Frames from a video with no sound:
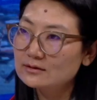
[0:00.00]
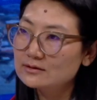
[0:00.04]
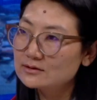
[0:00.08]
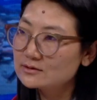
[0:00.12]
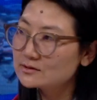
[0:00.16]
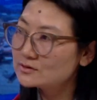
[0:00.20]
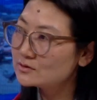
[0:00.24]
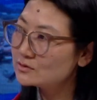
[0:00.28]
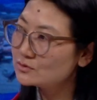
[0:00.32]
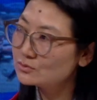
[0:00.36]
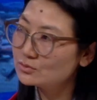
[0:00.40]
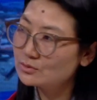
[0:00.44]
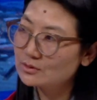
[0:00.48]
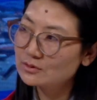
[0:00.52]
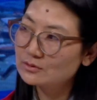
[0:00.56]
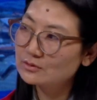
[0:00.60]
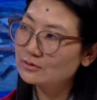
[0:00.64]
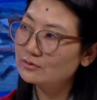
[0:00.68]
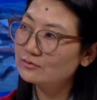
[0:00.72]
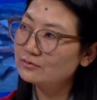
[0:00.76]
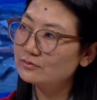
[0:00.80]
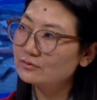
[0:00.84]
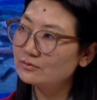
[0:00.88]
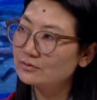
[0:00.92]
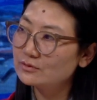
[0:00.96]
this is one
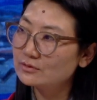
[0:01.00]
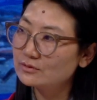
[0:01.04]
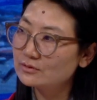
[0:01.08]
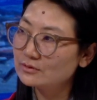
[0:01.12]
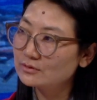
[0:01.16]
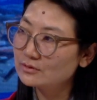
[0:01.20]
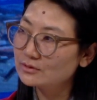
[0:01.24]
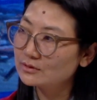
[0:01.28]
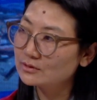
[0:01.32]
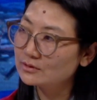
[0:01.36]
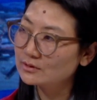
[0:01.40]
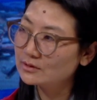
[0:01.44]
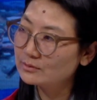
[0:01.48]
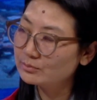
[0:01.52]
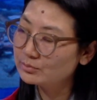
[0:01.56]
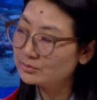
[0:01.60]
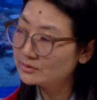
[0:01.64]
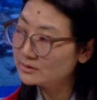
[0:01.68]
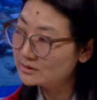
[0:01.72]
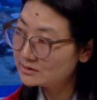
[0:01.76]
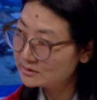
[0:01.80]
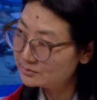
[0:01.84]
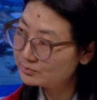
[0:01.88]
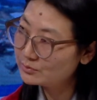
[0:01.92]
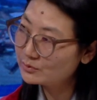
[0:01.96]
of
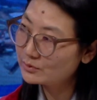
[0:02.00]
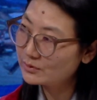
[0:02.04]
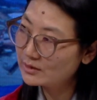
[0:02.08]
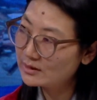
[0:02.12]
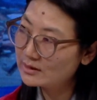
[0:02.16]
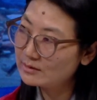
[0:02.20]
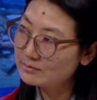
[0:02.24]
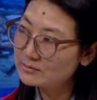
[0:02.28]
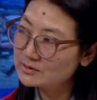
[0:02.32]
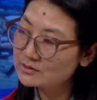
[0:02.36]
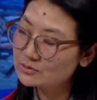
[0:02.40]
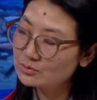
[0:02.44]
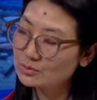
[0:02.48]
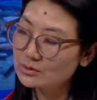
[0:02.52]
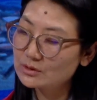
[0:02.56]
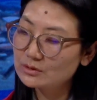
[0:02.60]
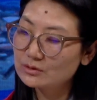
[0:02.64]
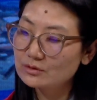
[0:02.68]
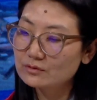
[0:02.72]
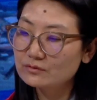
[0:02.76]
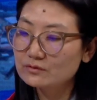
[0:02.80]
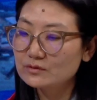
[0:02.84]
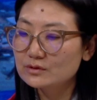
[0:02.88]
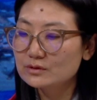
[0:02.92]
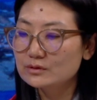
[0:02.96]
this program is one
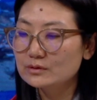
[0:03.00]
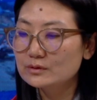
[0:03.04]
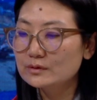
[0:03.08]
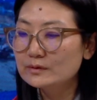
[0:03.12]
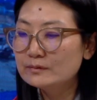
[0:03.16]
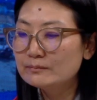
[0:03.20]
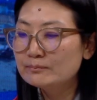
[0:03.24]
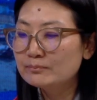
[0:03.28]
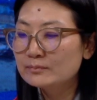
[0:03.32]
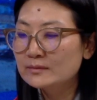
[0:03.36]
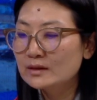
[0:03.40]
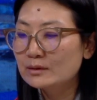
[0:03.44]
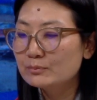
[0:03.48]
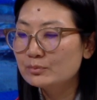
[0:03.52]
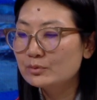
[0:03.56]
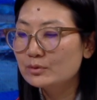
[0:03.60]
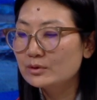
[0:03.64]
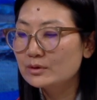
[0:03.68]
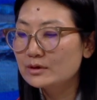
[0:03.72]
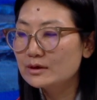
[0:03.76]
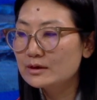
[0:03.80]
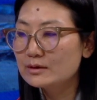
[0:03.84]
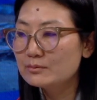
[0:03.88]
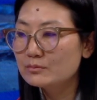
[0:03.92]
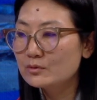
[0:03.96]
of the
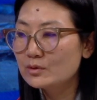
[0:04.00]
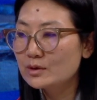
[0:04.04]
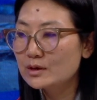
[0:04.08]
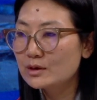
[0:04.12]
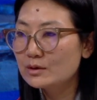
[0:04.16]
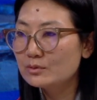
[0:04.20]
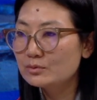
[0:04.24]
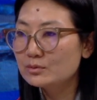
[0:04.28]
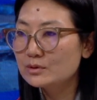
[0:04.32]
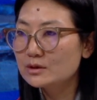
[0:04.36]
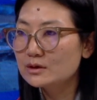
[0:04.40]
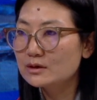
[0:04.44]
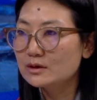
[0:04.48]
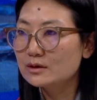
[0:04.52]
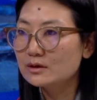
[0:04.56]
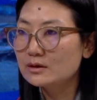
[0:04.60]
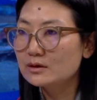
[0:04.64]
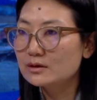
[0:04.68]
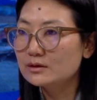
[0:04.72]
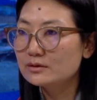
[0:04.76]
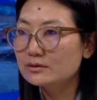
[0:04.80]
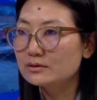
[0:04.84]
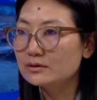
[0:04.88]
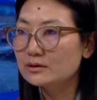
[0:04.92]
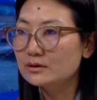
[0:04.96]
program where we
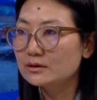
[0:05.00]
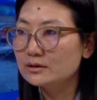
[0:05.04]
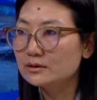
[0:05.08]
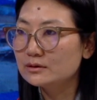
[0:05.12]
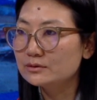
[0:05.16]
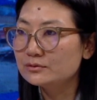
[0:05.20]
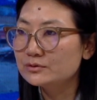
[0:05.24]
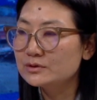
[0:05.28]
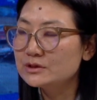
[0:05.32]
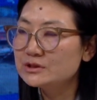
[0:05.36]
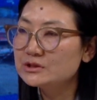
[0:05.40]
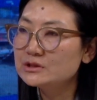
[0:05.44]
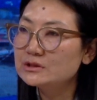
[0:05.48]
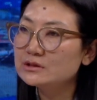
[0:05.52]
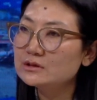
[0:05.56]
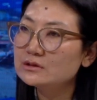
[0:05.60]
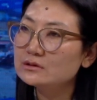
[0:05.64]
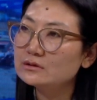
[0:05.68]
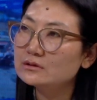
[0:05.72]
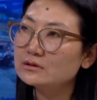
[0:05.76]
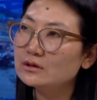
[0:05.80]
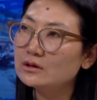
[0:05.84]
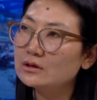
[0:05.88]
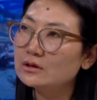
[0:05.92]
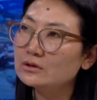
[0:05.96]
are
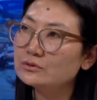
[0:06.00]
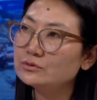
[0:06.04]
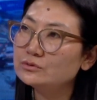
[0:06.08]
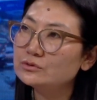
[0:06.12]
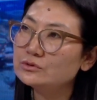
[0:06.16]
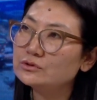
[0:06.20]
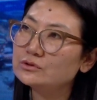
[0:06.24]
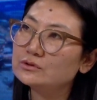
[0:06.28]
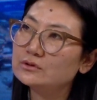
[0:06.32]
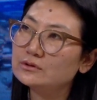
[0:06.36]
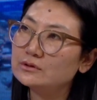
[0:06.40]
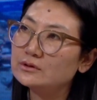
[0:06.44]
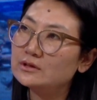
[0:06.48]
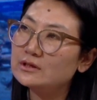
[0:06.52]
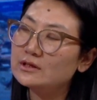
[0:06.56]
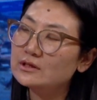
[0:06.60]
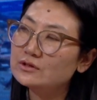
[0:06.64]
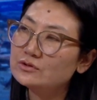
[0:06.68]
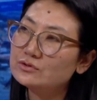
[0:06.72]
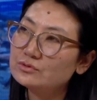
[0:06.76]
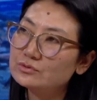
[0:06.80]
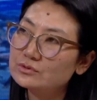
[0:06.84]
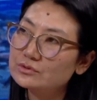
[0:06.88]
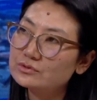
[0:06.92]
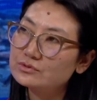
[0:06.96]
reaching out there
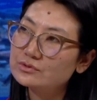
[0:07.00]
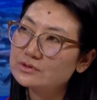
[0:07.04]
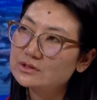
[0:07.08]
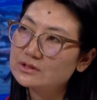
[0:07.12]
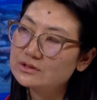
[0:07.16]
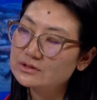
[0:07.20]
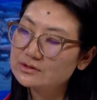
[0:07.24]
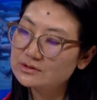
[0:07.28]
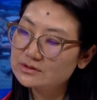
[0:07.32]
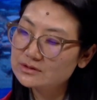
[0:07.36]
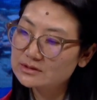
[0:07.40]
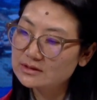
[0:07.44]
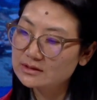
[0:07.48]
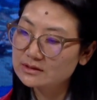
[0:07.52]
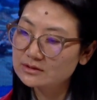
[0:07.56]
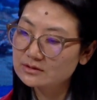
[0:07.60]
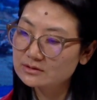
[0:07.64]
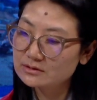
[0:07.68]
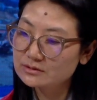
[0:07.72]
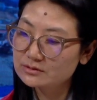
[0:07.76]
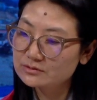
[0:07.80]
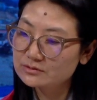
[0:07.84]
to the traders and the